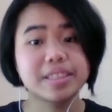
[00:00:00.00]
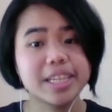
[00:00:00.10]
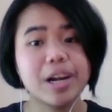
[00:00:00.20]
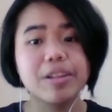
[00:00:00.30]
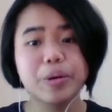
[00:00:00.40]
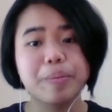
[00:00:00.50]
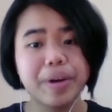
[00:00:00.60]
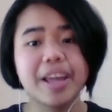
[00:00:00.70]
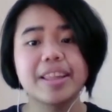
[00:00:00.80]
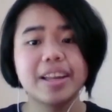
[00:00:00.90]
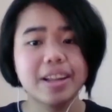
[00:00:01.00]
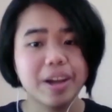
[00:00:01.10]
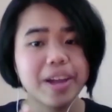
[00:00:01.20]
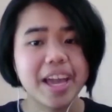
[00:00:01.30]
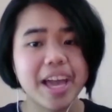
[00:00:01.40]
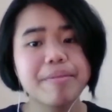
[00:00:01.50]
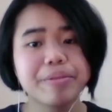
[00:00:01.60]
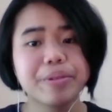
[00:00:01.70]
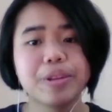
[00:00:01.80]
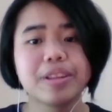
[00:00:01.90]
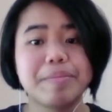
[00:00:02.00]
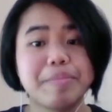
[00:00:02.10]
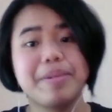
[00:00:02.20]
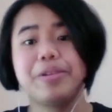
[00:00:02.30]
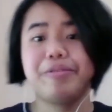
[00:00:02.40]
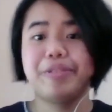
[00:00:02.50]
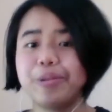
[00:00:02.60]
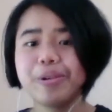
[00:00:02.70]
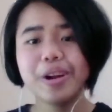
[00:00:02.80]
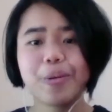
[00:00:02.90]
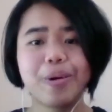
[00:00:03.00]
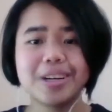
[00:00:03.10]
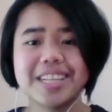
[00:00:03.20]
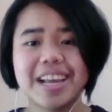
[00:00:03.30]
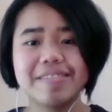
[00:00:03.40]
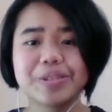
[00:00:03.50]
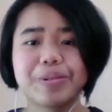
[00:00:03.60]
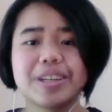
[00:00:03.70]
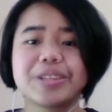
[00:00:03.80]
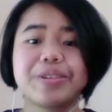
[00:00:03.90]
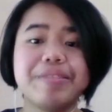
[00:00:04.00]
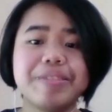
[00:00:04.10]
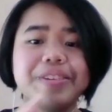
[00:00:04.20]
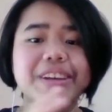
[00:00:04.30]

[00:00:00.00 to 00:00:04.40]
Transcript: tell your brain that okay i'm full and maybe you feel worse afterwards so if right.